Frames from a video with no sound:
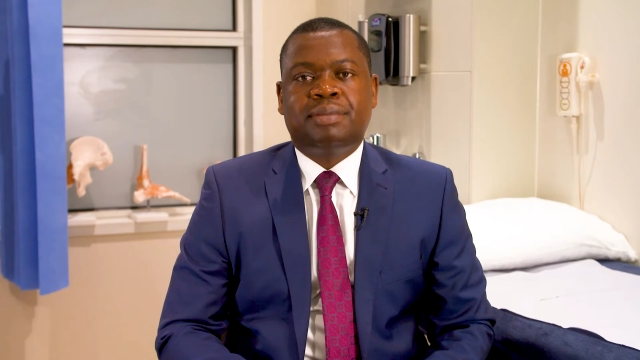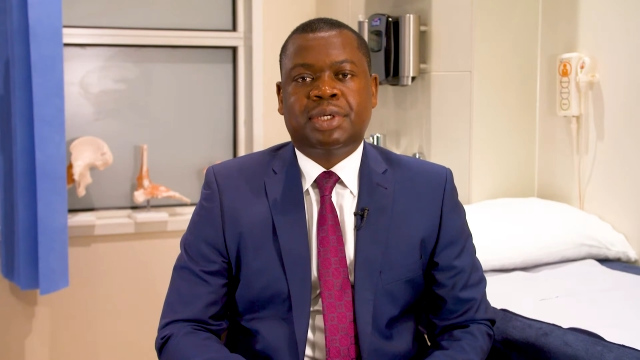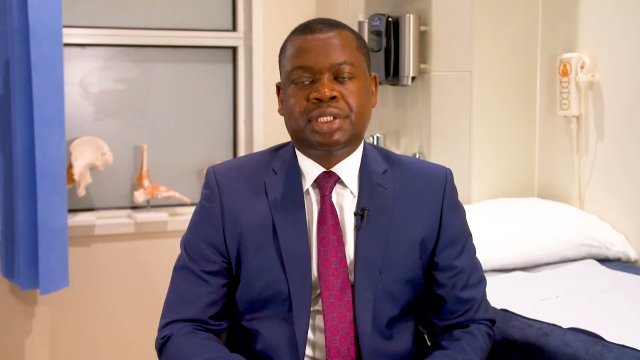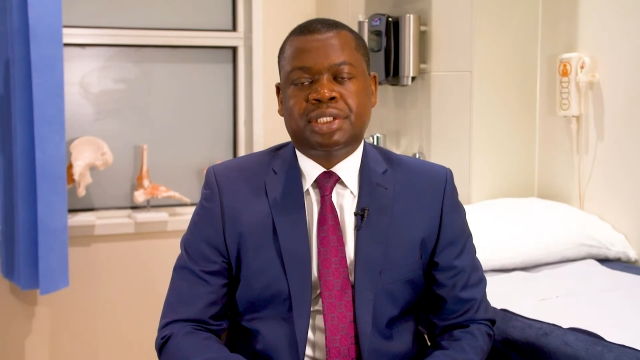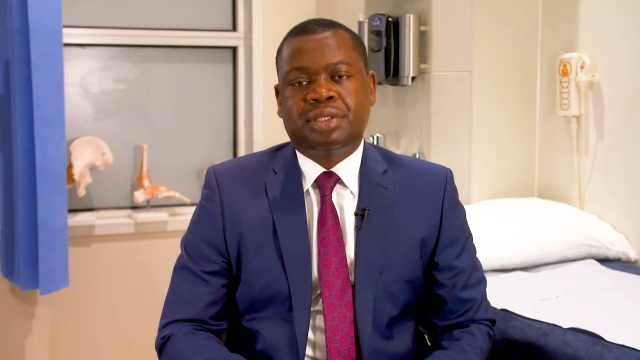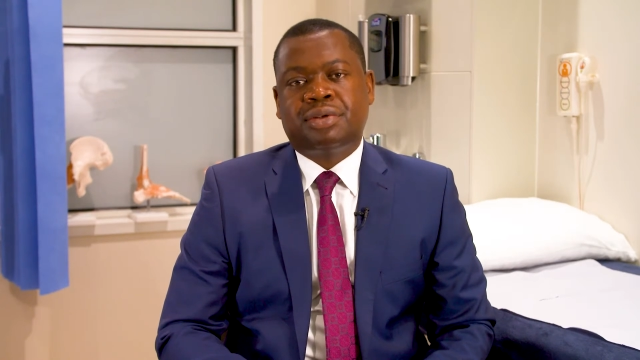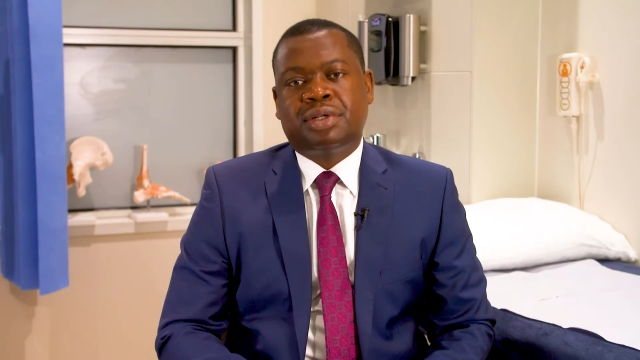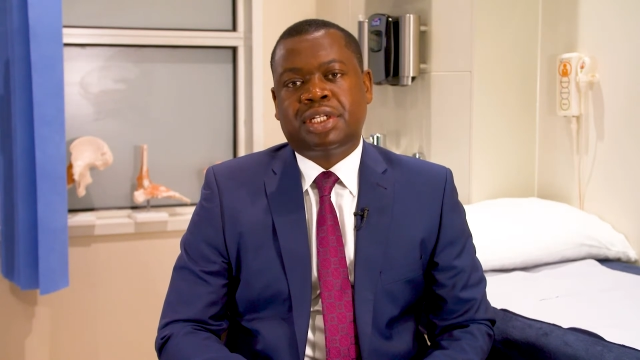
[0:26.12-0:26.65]

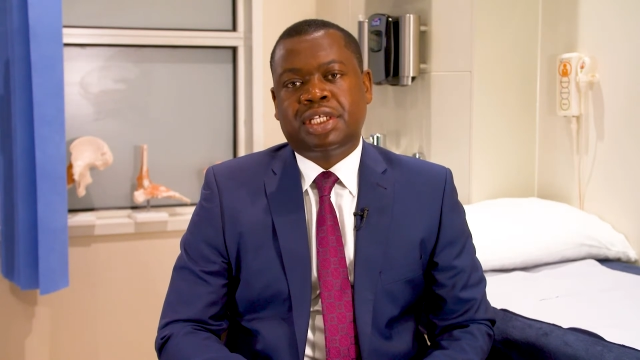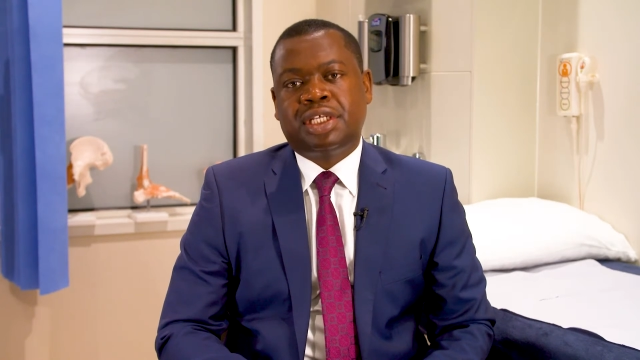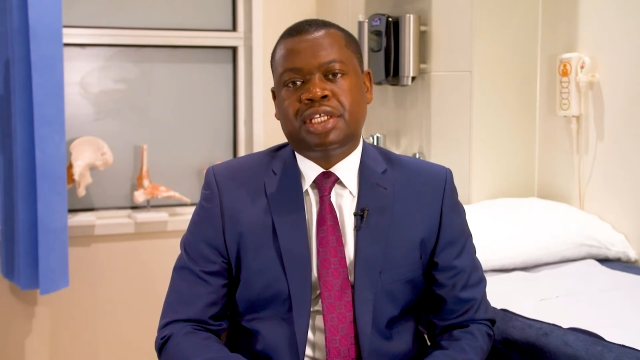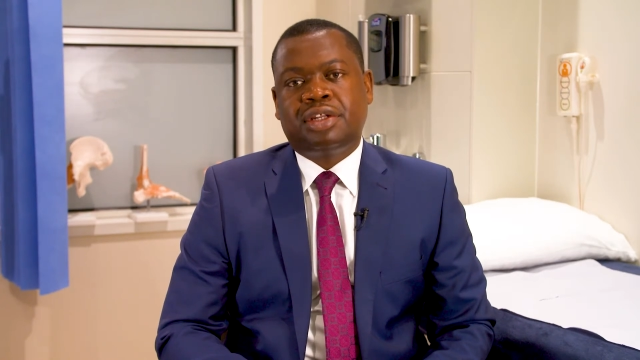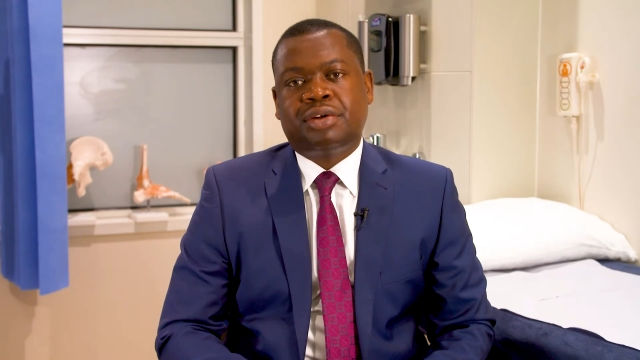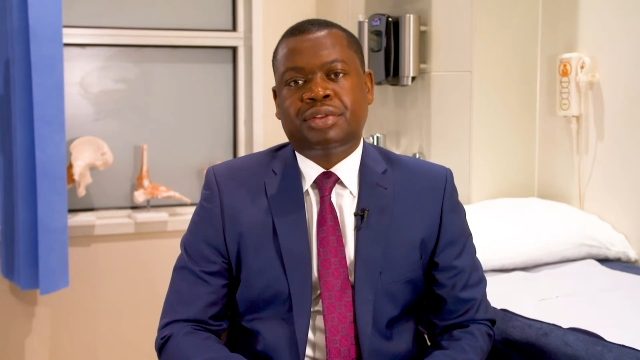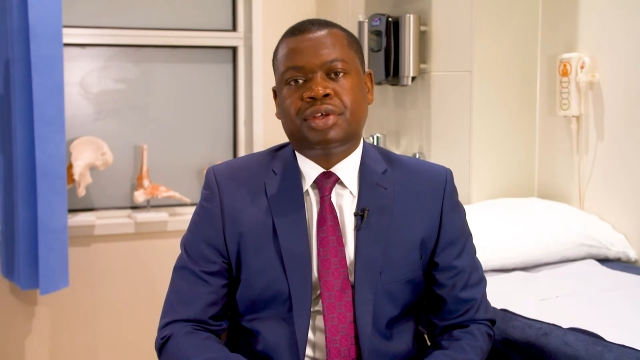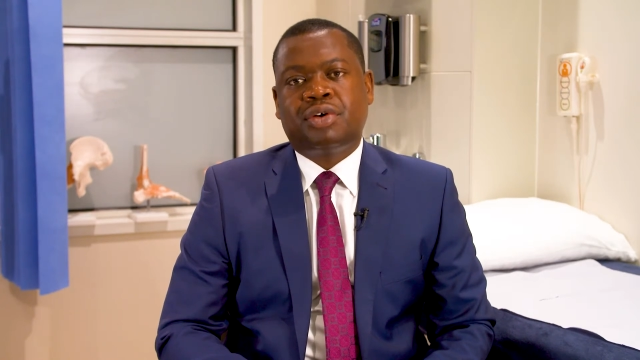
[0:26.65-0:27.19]
particularly, you
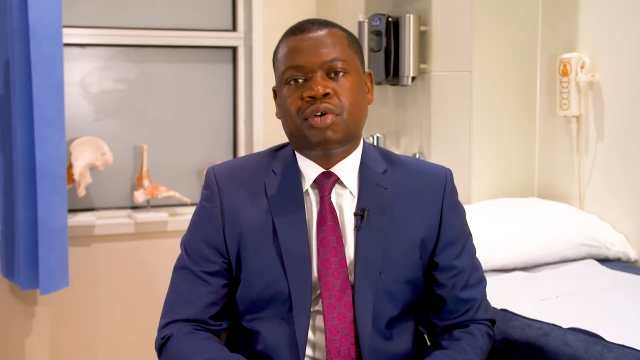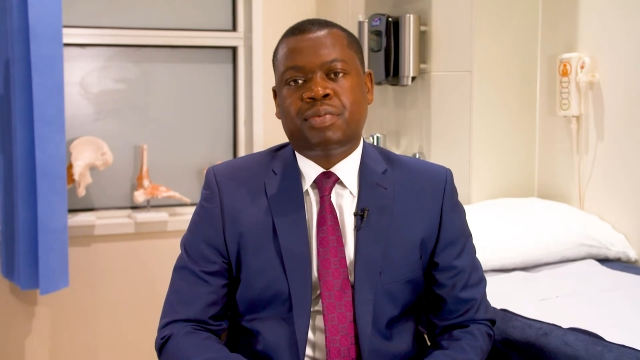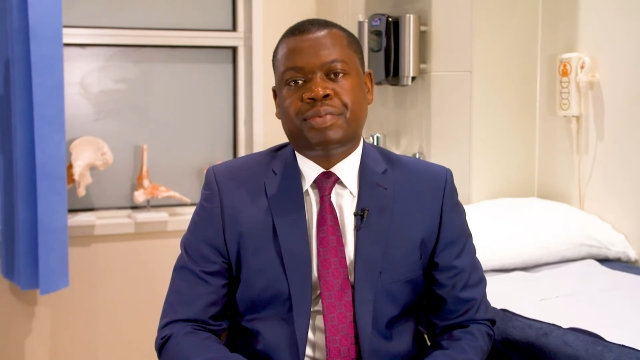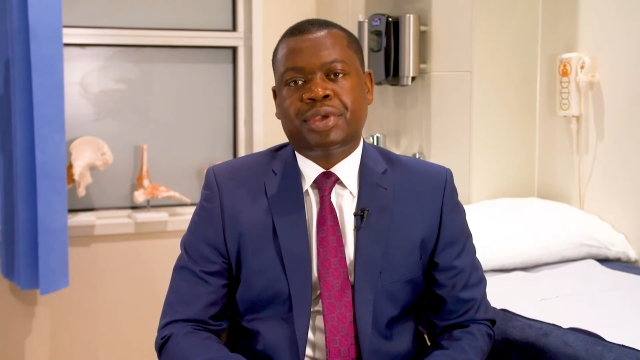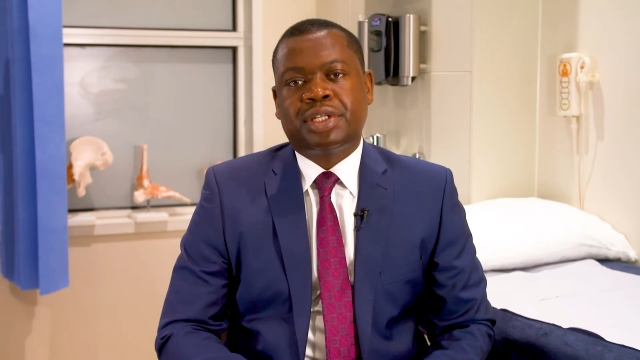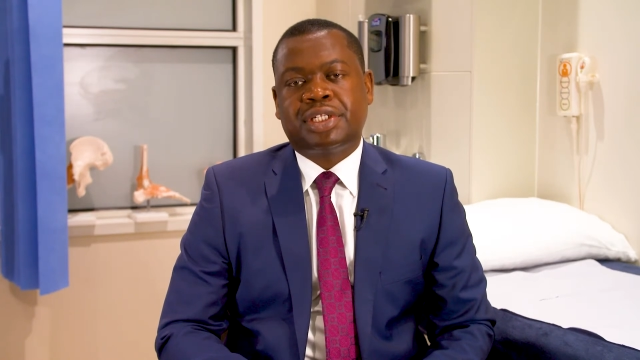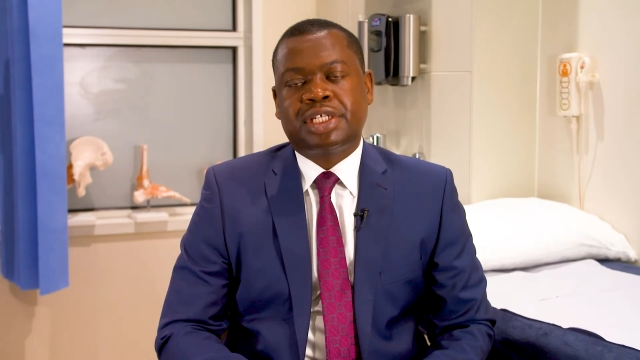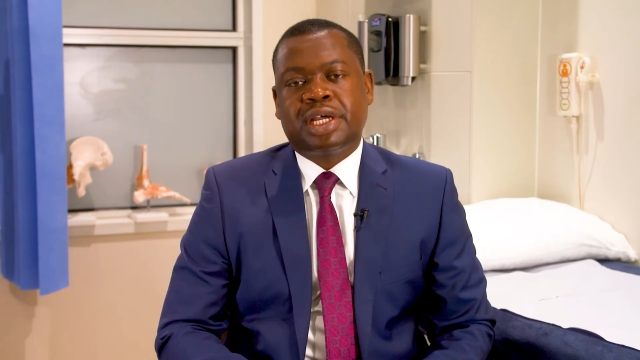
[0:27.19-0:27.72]
know, the
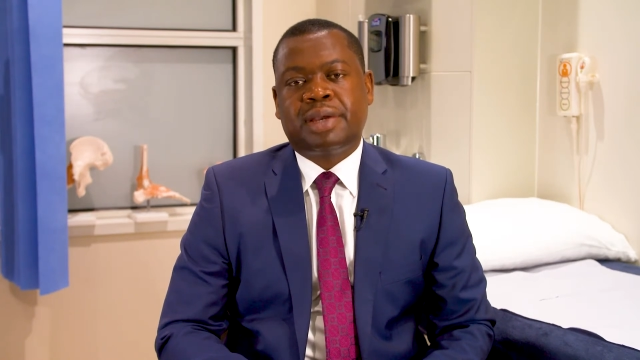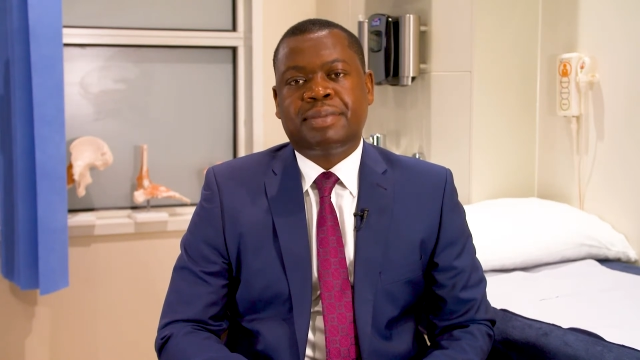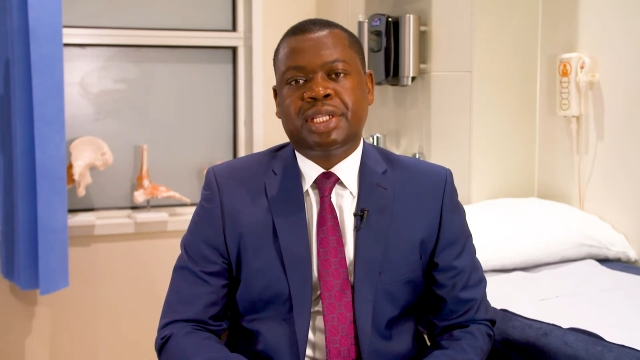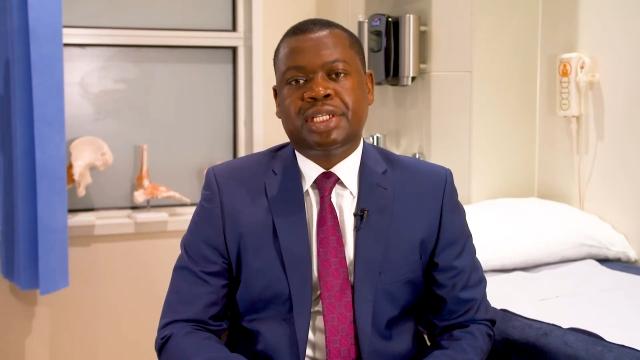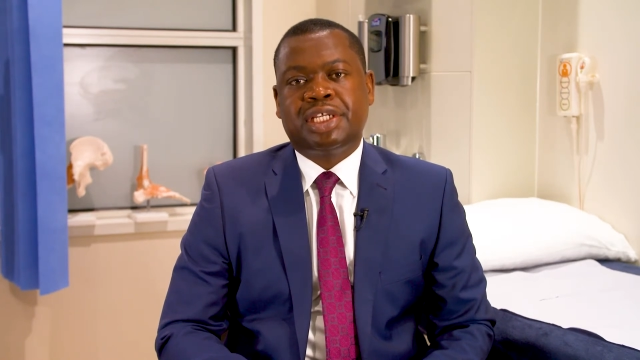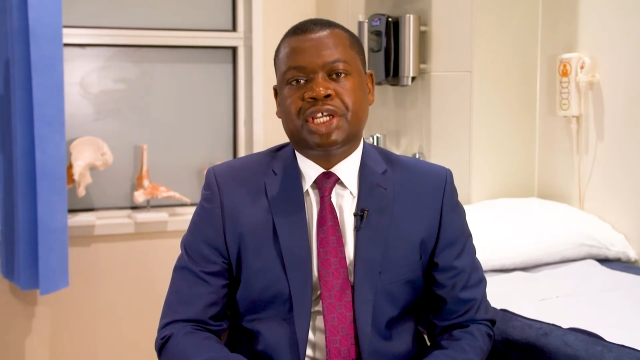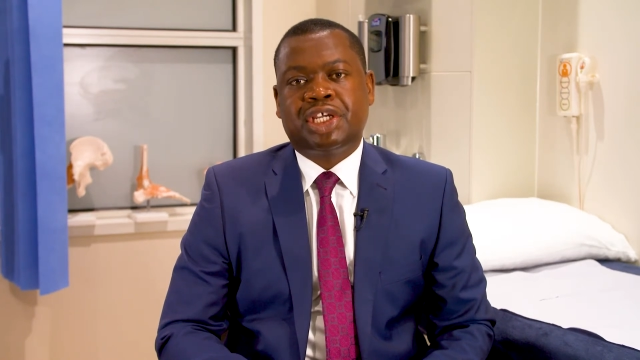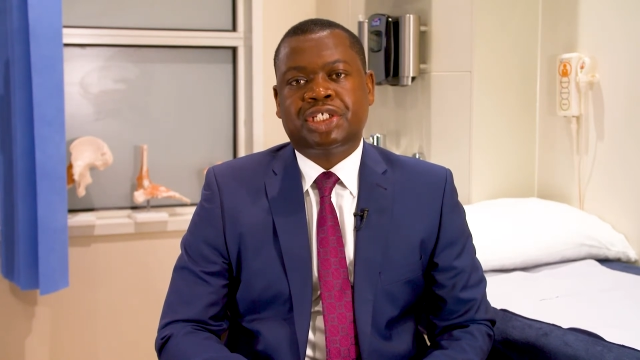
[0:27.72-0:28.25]
opiate
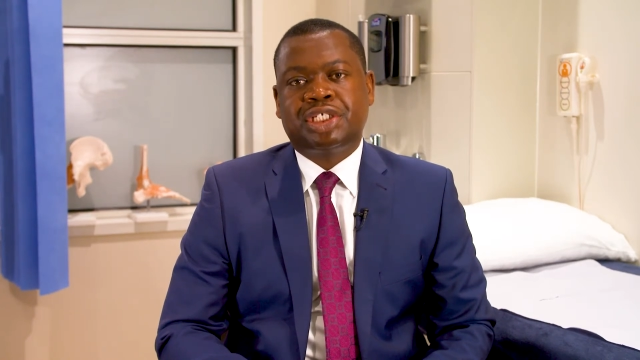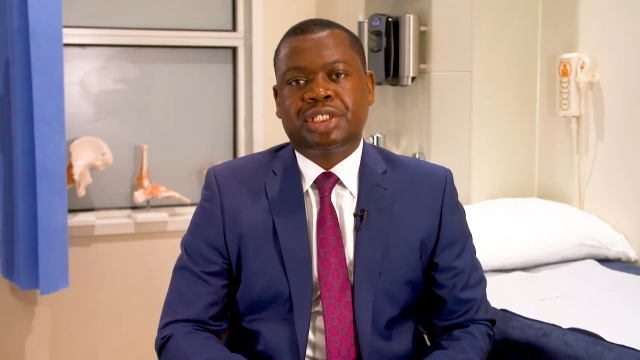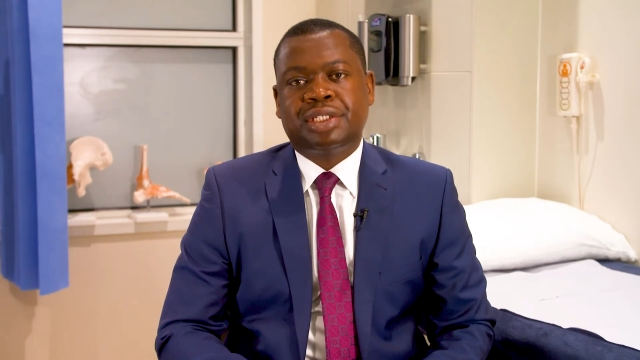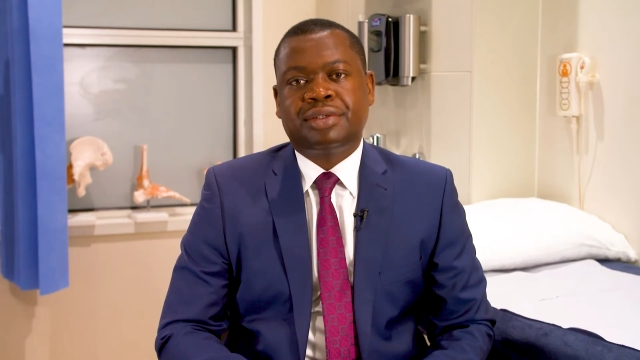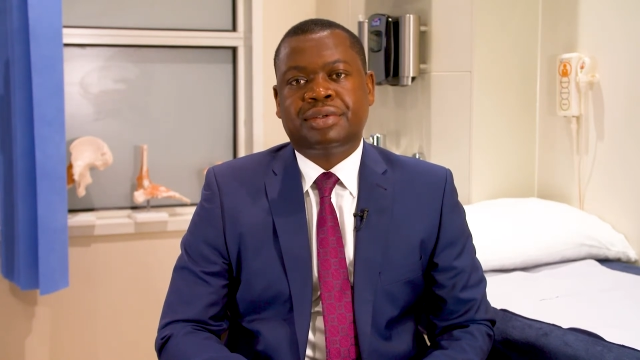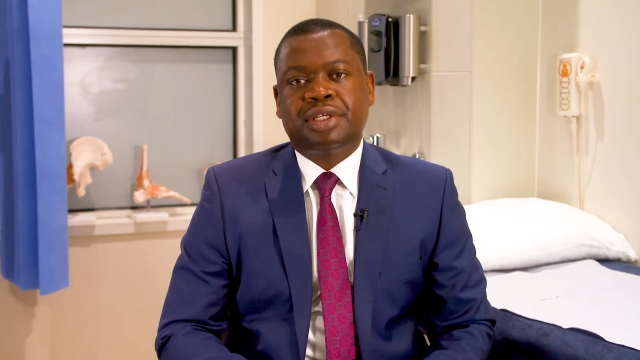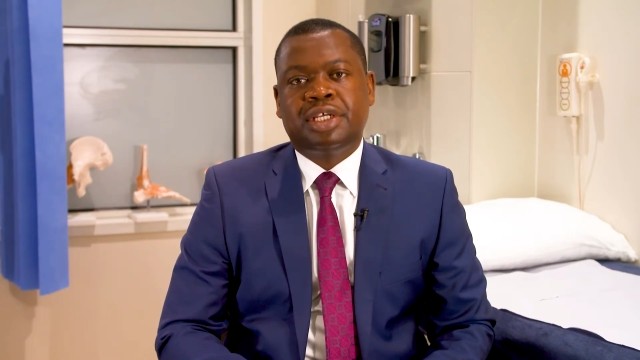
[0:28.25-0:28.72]
medication.